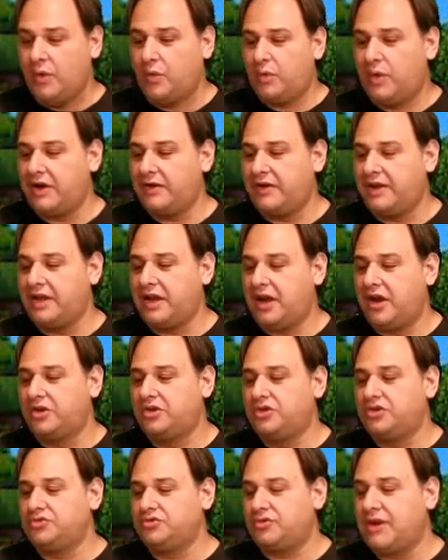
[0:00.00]
wearing a
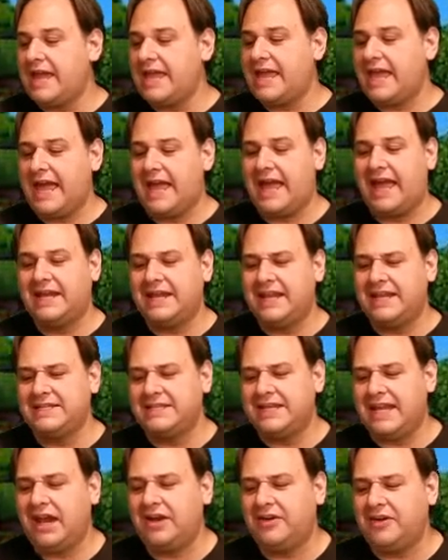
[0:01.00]
gray hat
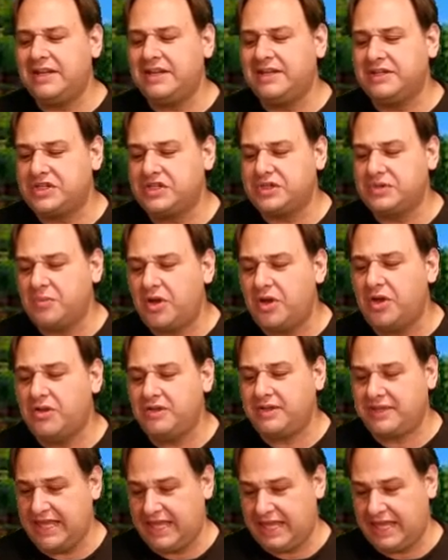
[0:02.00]
and carrying a
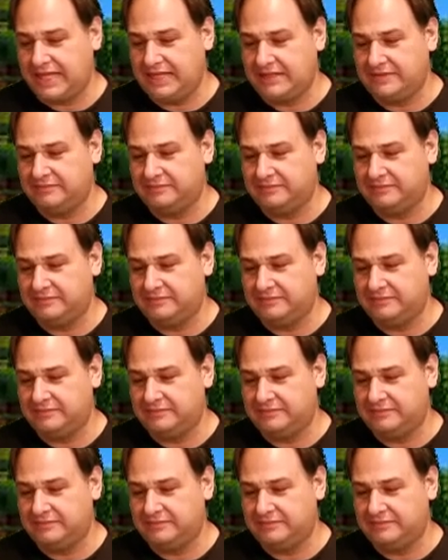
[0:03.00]
small cane.